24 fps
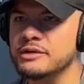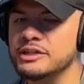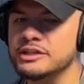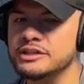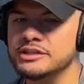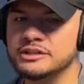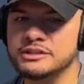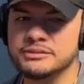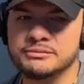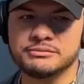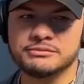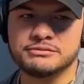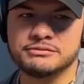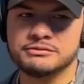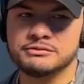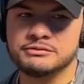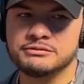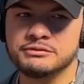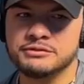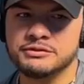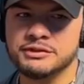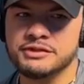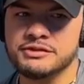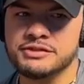Um,
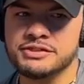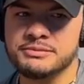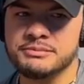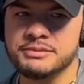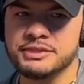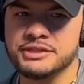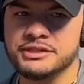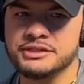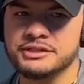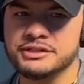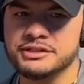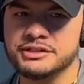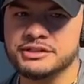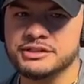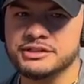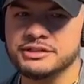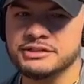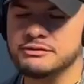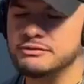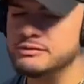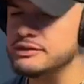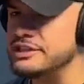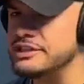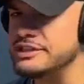there was a big, uh,
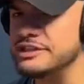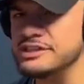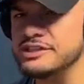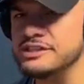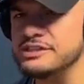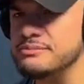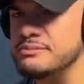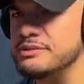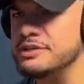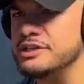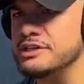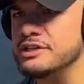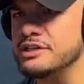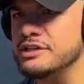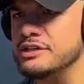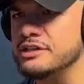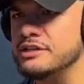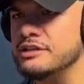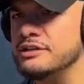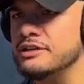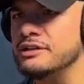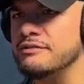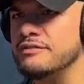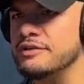we had this big
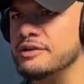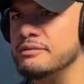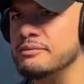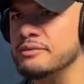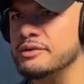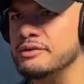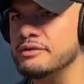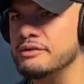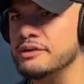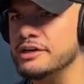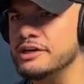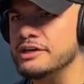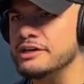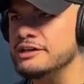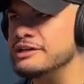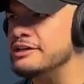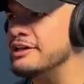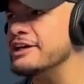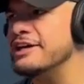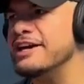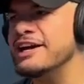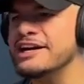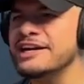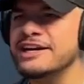uh, event we were at, and
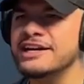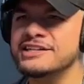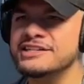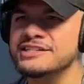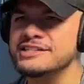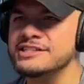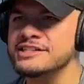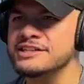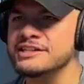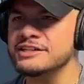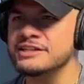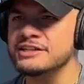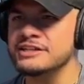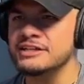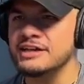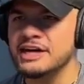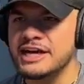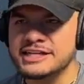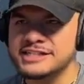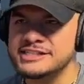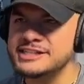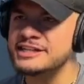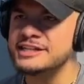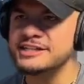like I got to sit at the,
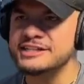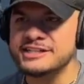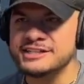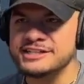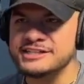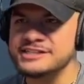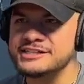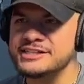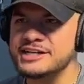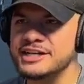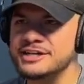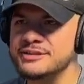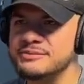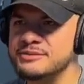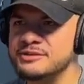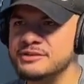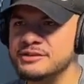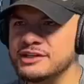I sit at his table.